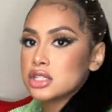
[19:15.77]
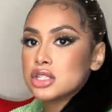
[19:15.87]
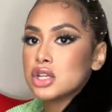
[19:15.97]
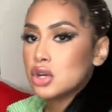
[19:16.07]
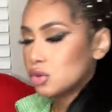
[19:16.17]

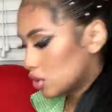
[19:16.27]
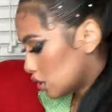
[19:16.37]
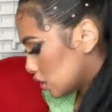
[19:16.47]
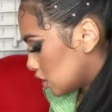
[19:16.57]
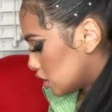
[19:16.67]

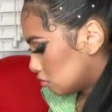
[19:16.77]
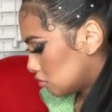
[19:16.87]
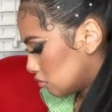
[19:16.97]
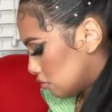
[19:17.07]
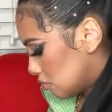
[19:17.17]
So
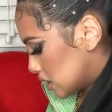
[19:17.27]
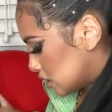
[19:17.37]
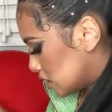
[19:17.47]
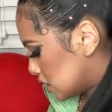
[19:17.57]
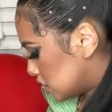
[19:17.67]
my
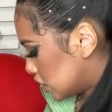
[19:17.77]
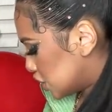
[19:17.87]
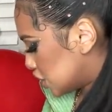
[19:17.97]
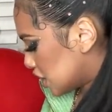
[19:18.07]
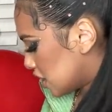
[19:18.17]
sister,
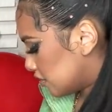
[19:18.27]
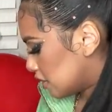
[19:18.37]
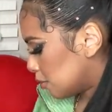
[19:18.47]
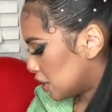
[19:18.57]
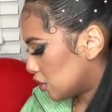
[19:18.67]
she
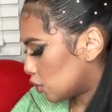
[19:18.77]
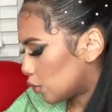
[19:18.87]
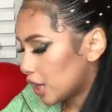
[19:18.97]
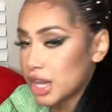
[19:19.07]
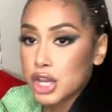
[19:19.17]
gifted me the
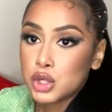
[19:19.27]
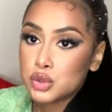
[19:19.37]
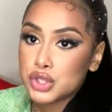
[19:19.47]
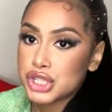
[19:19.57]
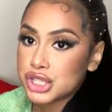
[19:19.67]
red
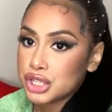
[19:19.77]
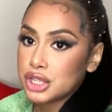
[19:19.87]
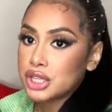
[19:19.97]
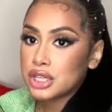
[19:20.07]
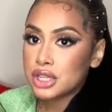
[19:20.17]

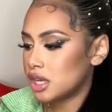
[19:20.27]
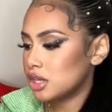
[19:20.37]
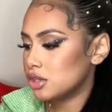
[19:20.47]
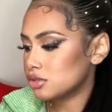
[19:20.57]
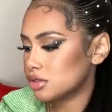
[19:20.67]
Gucci
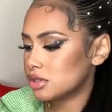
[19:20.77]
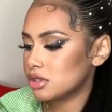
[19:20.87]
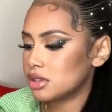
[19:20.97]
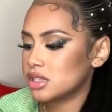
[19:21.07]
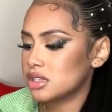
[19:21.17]
heels,
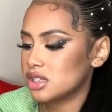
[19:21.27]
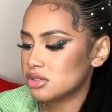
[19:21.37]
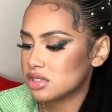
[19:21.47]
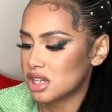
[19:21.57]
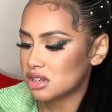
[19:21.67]
the
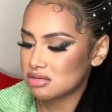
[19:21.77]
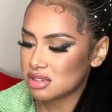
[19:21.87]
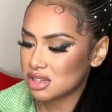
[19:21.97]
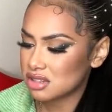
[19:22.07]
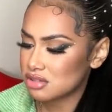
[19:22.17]
heel sandals,
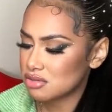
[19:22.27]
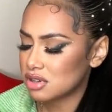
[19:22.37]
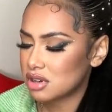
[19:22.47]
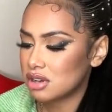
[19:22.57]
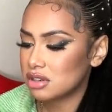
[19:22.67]
I guess you
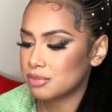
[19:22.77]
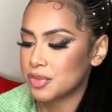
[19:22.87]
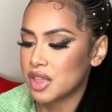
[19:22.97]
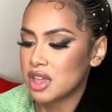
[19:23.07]
can call them.